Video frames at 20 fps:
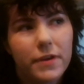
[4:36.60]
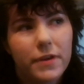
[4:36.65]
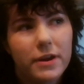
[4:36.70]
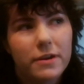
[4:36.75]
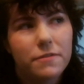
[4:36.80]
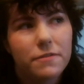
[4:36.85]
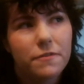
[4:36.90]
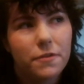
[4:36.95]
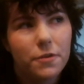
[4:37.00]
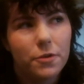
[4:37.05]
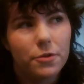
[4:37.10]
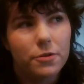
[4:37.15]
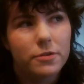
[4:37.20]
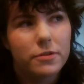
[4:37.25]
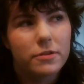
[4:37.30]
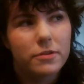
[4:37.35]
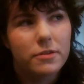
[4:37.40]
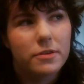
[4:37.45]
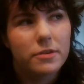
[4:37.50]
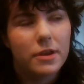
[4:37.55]
of our
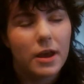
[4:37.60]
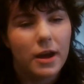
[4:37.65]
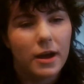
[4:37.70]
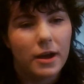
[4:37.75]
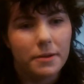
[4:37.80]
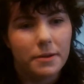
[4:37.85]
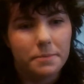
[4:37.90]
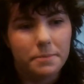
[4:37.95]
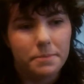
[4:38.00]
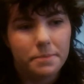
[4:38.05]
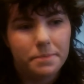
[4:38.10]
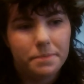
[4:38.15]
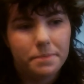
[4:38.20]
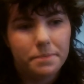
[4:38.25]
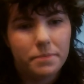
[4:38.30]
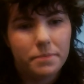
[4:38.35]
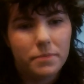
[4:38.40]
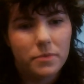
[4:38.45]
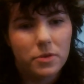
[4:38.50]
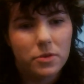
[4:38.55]
first
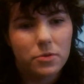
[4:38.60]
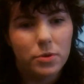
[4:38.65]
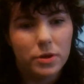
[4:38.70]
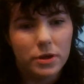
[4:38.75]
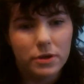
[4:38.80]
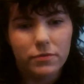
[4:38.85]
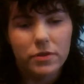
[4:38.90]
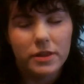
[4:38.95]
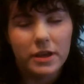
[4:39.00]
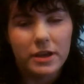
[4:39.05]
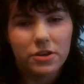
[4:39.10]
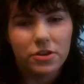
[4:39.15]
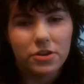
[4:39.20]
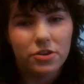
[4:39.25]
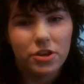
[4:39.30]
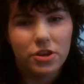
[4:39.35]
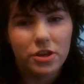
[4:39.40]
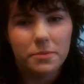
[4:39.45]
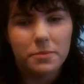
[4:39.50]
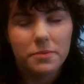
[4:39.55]
queer
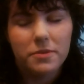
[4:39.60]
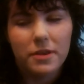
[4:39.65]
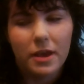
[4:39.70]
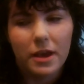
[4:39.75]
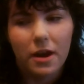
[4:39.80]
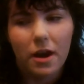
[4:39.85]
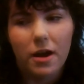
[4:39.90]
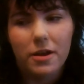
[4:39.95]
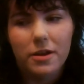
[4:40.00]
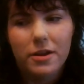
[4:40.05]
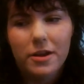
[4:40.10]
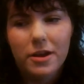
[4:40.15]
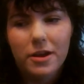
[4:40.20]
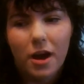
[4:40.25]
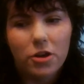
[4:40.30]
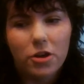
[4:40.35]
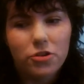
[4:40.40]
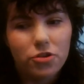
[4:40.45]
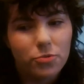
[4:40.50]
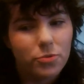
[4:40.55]
relationships, and I
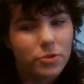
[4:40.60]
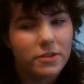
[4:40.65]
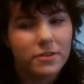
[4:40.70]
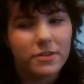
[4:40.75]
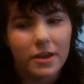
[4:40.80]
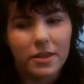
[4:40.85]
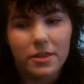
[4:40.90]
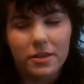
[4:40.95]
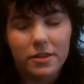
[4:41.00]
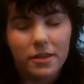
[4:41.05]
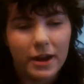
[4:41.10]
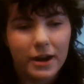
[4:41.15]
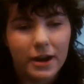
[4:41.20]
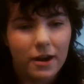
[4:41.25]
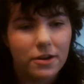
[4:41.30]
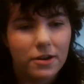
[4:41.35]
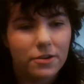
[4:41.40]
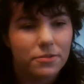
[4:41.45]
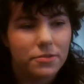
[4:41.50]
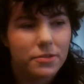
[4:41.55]
do want to say that
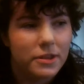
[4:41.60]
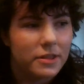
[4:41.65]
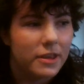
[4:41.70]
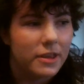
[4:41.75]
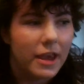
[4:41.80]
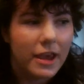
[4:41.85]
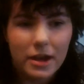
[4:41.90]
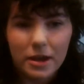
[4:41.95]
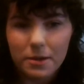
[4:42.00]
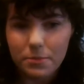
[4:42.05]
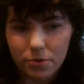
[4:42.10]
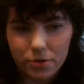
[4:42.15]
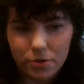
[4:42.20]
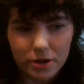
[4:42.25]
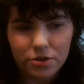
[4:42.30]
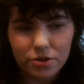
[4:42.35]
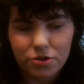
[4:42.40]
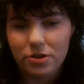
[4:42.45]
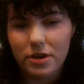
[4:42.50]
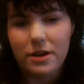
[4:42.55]
I don't think that
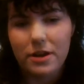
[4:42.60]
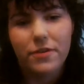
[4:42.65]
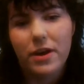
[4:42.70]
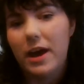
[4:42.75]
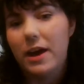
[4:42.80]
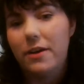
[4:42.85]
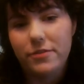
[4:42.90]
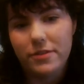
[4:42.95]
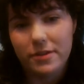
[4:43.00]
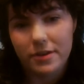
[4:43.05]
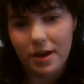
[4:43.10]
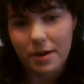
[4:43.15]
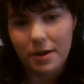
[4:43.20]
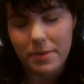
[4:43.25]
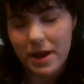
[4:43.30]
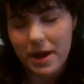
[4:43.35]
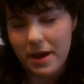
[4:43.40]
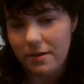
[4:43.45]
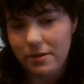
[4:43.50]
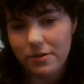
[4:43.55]
anybody should ever have to
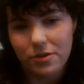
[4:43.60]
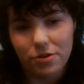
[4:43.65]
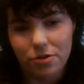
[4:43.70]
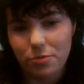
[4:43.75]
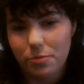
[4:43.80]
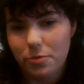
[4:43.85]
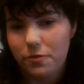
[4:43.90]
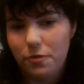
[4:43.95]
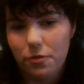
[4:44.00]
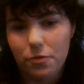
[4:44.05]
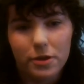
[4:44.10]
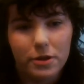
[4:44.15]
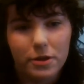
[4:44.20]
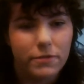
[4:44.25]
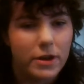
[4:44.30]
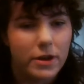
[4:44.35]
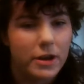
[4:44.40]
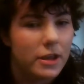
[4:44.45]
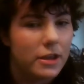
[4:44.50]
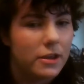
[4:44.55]
come out, before they're
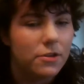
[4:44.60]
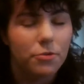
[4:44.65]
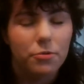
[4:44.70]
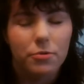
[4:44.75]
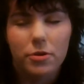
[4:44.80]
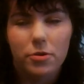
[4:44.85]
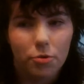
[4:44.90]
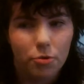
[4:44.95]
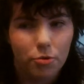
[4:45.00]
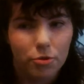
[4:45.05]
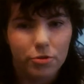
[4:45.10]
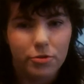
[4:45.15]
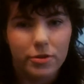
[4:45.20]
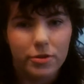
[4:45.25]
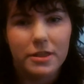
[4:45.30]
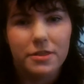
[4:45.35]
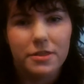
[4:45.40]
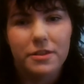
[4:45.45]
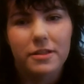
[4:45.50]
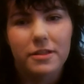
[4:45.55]
ready or at all or
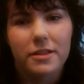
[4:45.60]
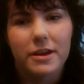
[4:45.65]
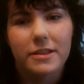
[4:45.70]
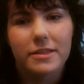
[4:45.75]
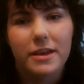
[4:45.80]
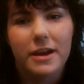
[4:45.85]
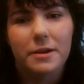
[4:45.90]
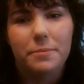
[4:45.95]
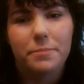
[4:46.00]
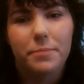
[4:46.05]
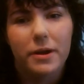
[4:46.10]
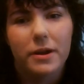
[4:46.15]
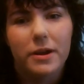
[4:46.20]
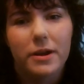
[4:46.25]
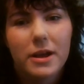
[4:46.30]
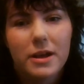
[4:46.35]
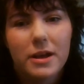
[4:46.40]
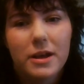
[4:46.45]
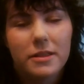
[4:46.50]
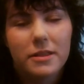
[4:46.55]
anything like that, but
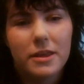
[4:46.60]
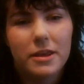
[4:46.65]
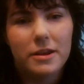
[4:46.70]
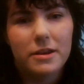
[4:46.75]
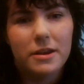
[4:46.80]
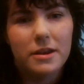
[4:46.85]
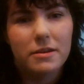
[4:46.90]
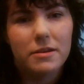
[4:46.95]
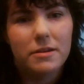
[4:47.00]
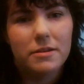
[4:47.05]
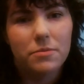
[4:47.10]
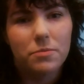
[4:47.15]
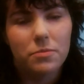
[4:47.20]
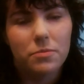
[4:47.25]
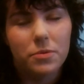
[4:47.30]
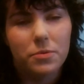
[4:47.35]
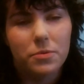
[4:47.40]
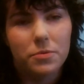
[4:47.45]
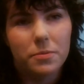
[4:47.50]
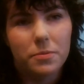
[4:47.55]

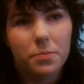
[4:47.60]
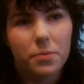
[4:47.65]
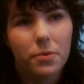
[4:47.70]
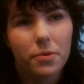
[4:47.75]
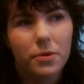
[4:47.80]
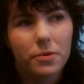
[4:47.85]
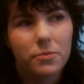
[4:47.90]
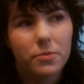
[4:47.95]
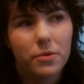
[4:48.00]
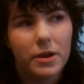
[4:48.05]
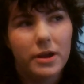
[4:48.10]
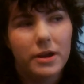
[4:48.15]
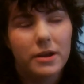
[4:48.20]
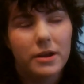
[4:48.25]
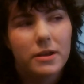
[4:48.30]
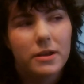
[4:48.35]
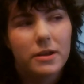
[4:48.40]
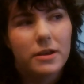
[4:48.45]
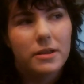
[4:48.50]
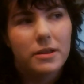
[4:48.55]
there was a point
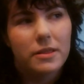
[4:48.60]
where